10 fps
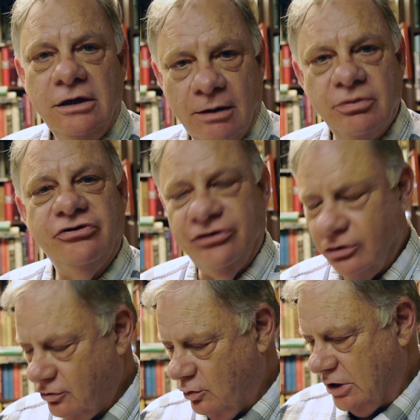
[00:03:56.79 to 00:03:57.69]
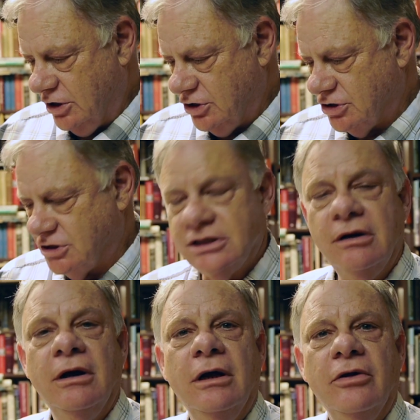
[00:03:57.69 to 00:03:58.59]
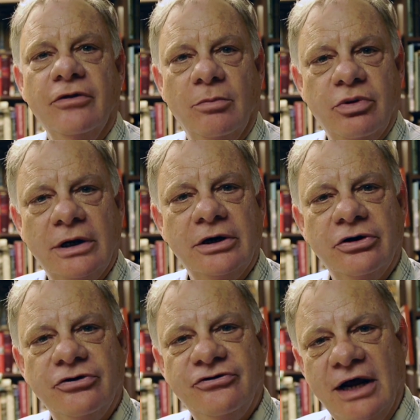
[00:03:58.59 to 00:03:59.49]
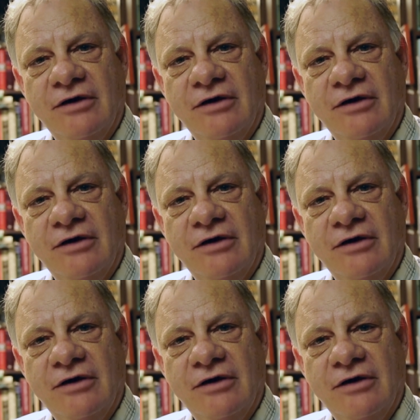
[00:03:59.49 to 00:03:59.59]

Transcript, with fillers: Number two was the printer's